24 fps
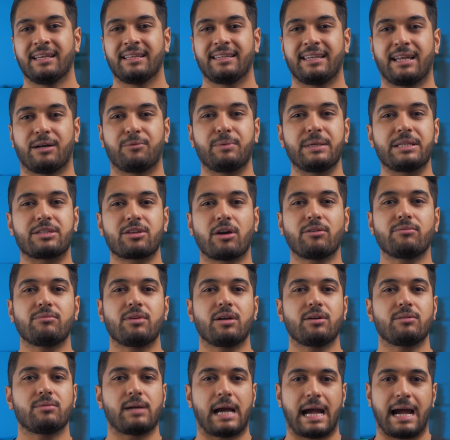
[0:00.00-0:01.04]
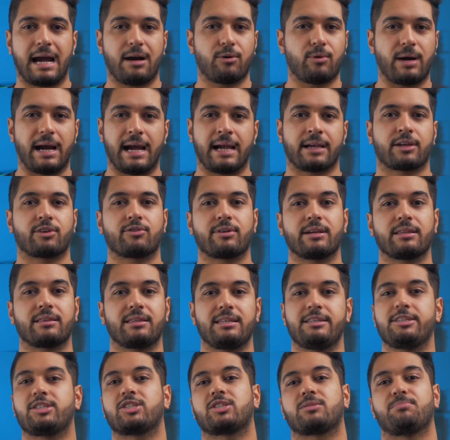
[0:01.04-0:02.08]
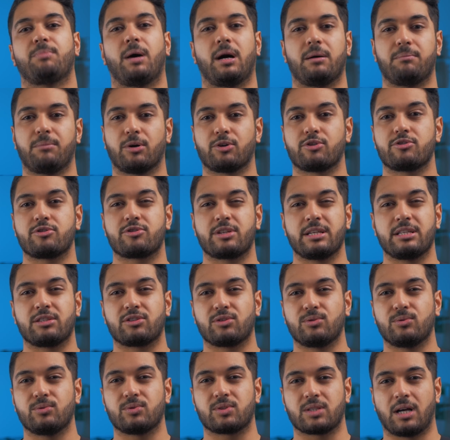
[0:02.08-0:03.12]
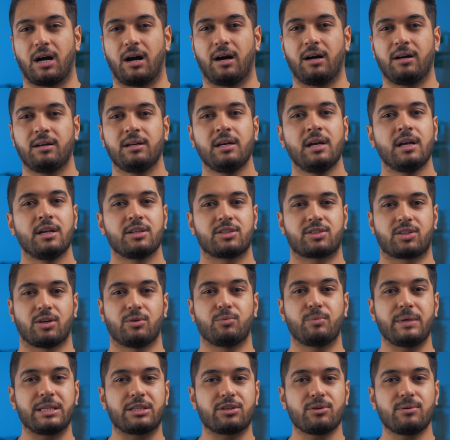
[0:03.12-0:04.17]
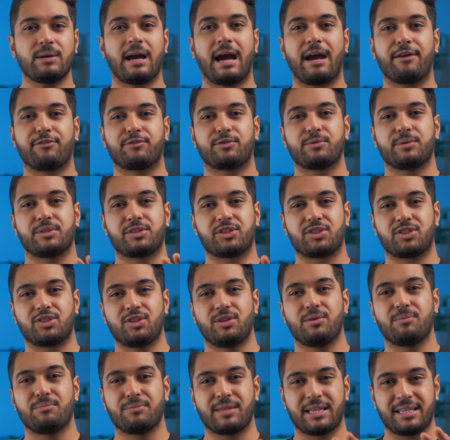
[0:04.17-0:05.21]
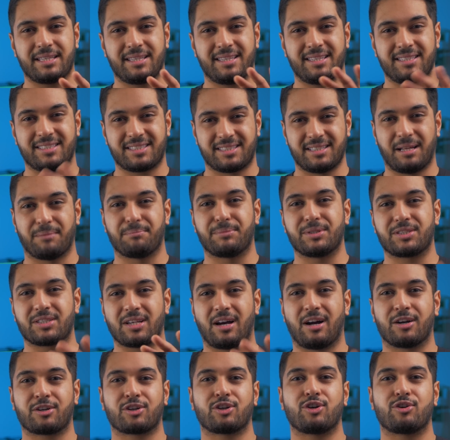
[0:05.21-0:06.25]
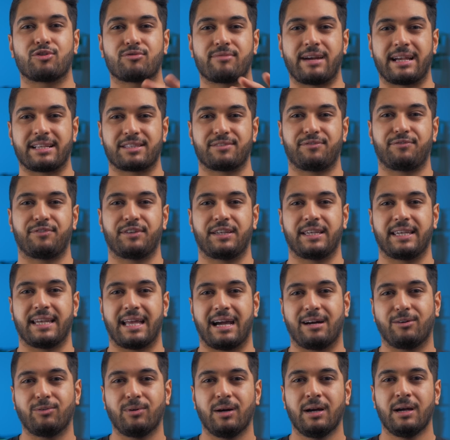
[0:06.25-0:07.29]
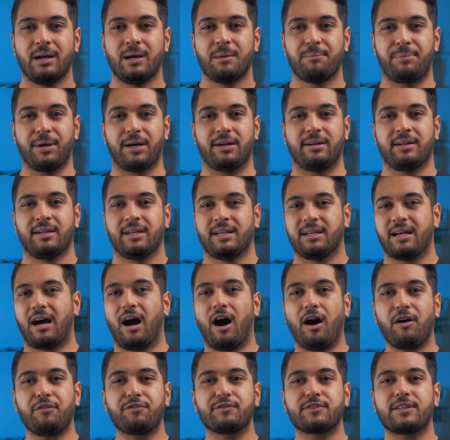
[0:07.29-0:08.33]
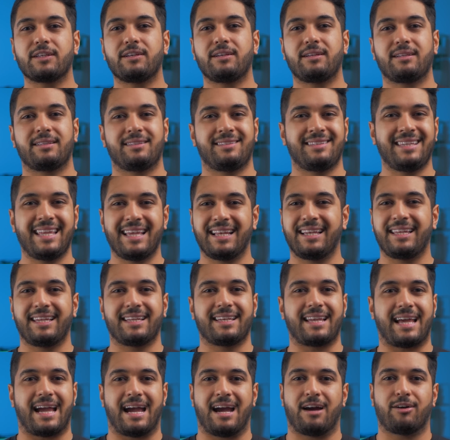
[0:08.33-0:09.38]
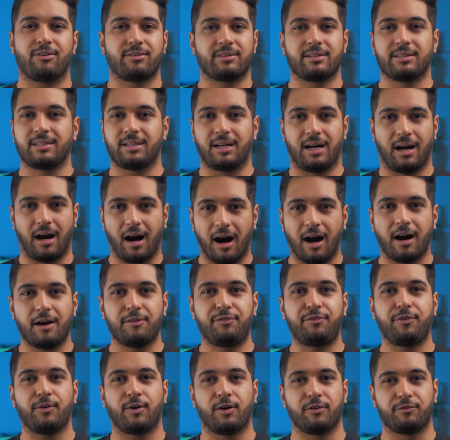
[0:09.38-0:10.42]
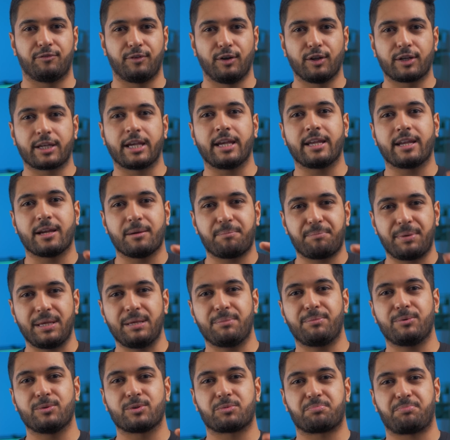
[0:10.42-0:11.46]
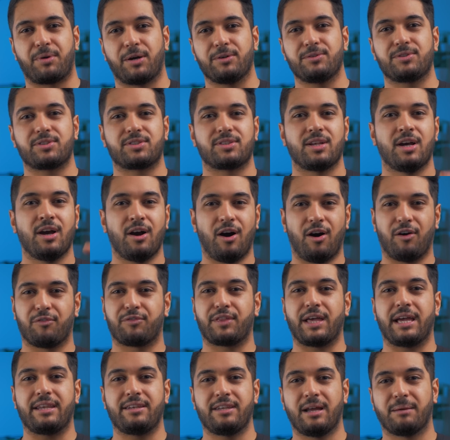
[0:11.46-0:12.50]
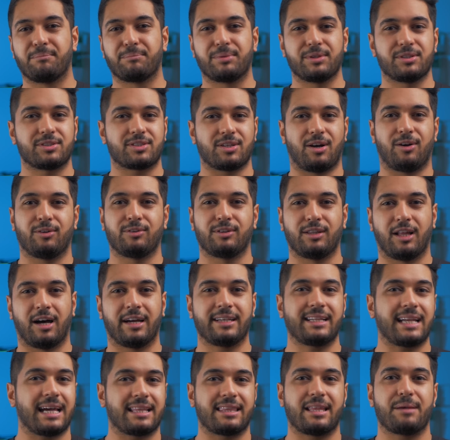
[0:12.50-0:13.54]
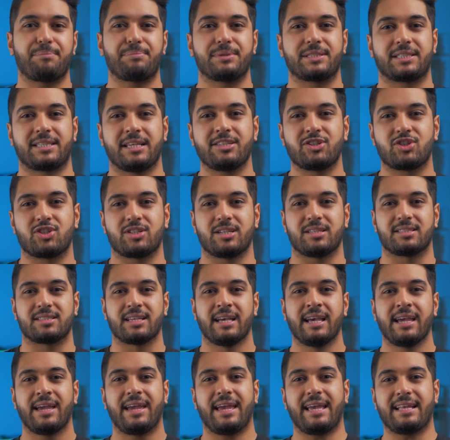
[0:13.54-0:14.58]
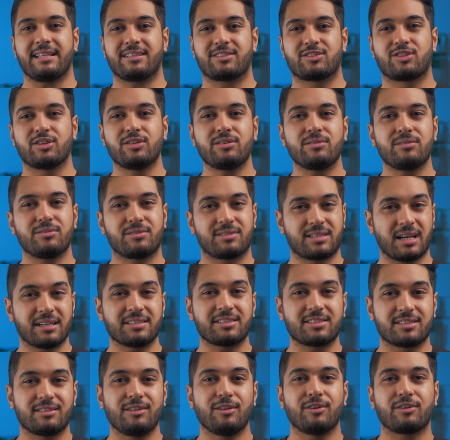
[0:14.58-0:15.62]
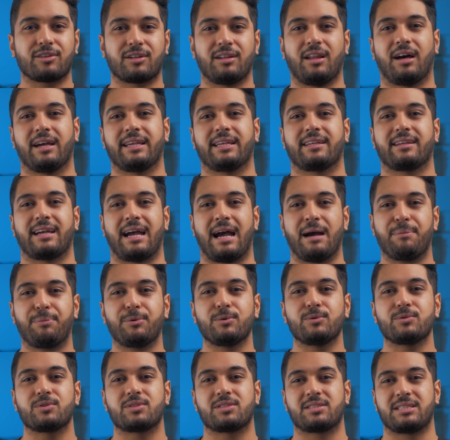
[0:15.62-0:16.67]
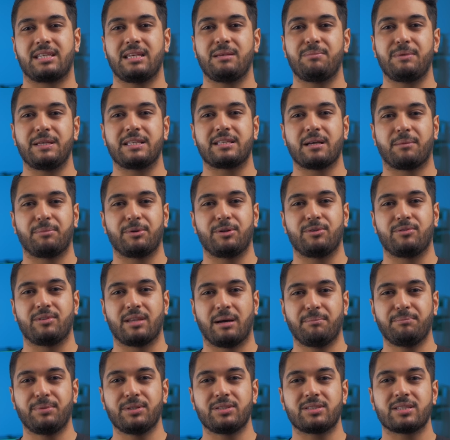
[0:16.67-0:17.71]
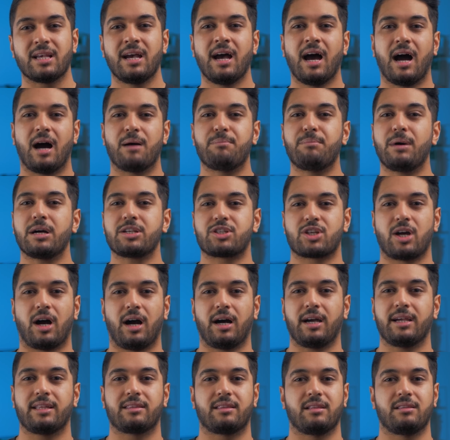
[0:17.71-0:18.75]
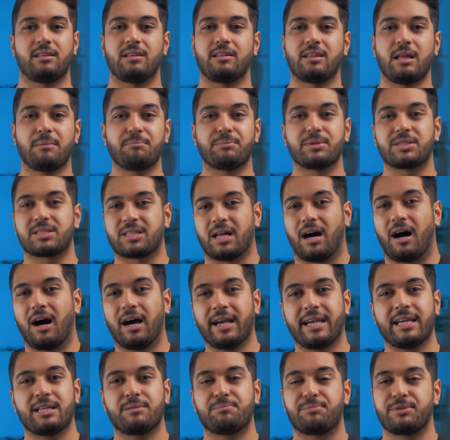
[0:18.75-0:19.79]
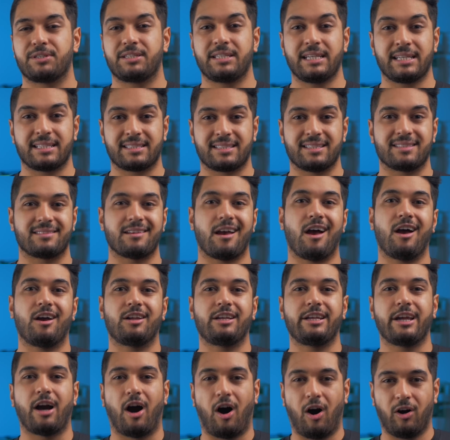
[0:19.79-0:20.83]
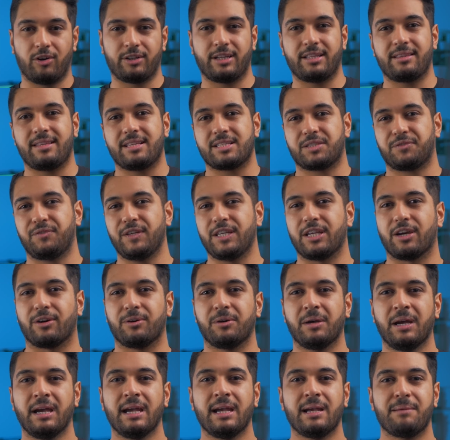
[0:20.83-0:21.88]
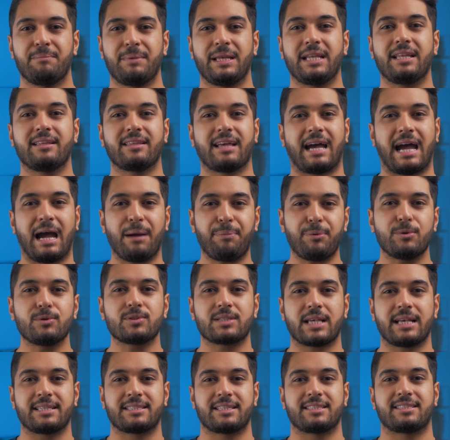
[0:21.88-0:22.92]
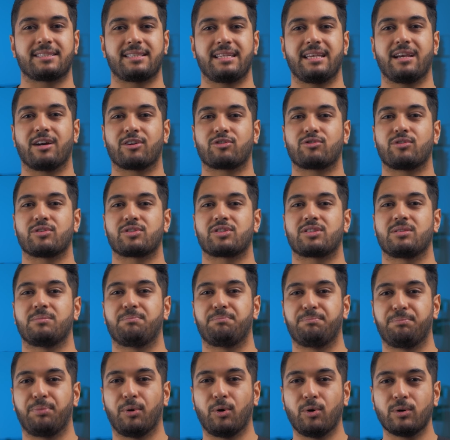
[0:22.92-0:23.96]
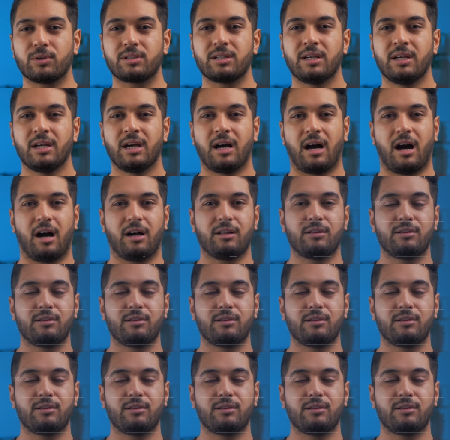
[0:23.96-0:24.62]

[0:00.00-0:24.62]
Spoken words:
Now, we don't know how accurate these smart monitoring tools are, so we do have to assume these numbers are correct for now, but After nearly an hour and a half of looking at people's posts of their numbers online and their percentages, it does look like Apple's TBW numbers are much higher than the numbers that I had predicted earlier on in this video, meaning that Apple's SSD across the board are